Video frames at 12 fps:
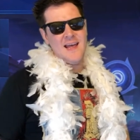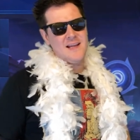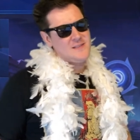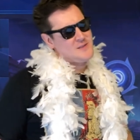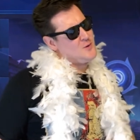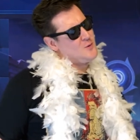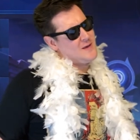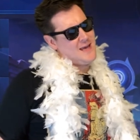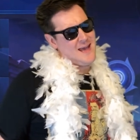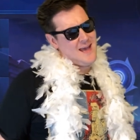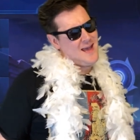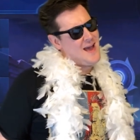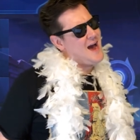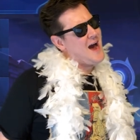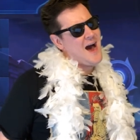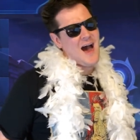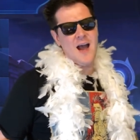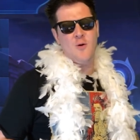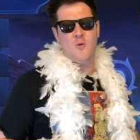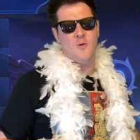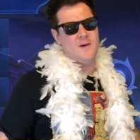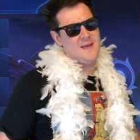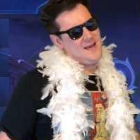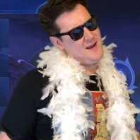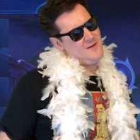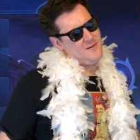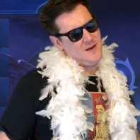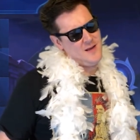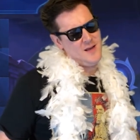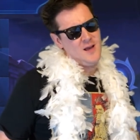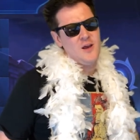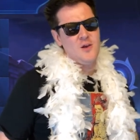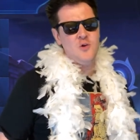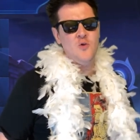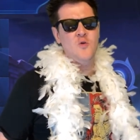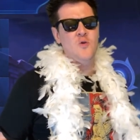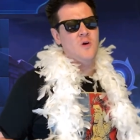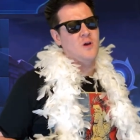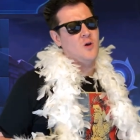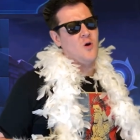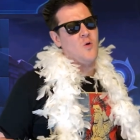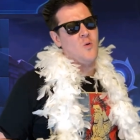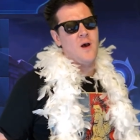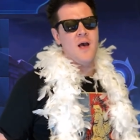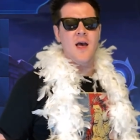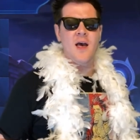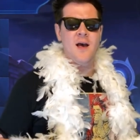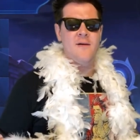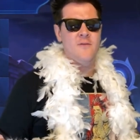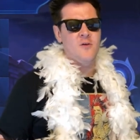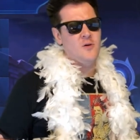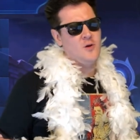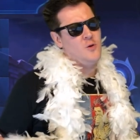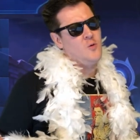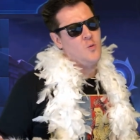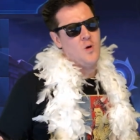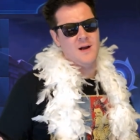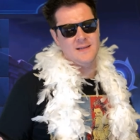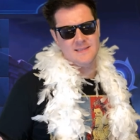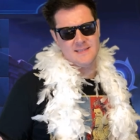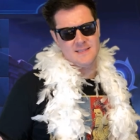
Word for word: It's okay. I will carry. You can go wherever you want.